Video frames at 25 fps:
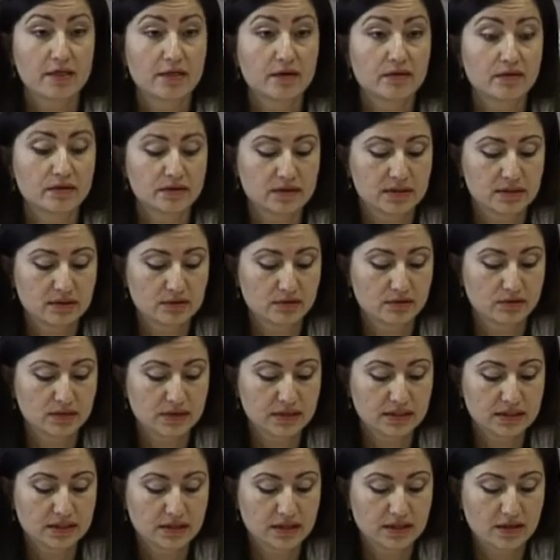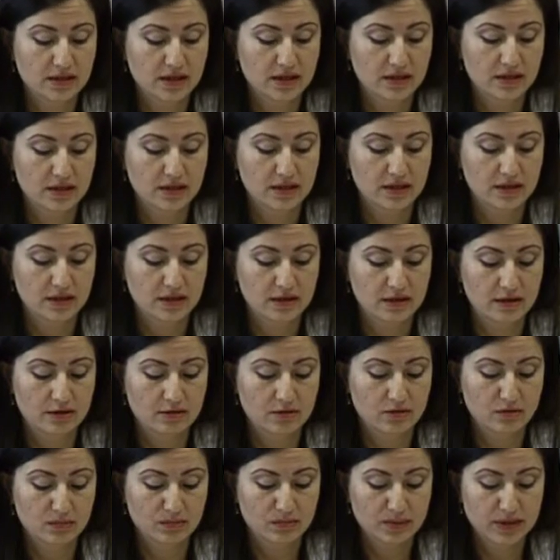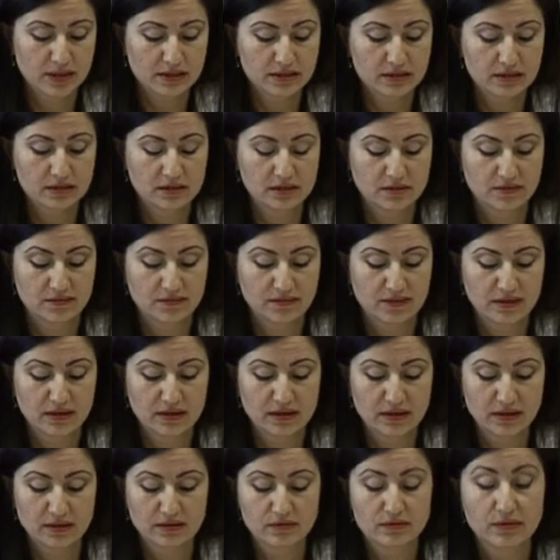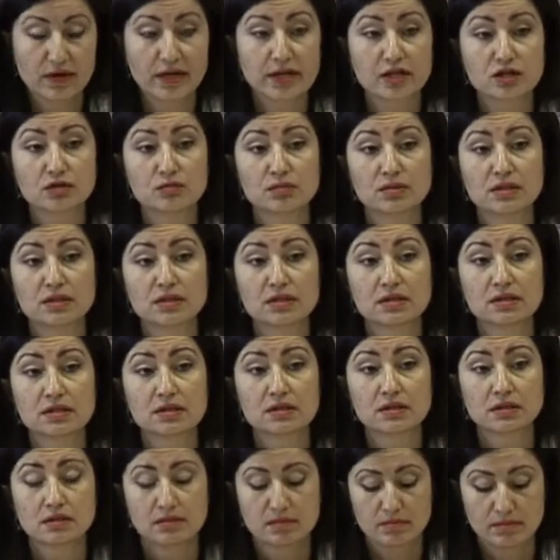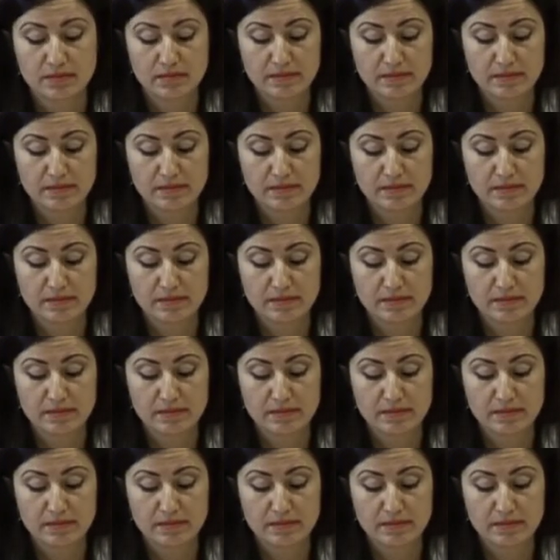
there is the risk that the complexity of funding arrangements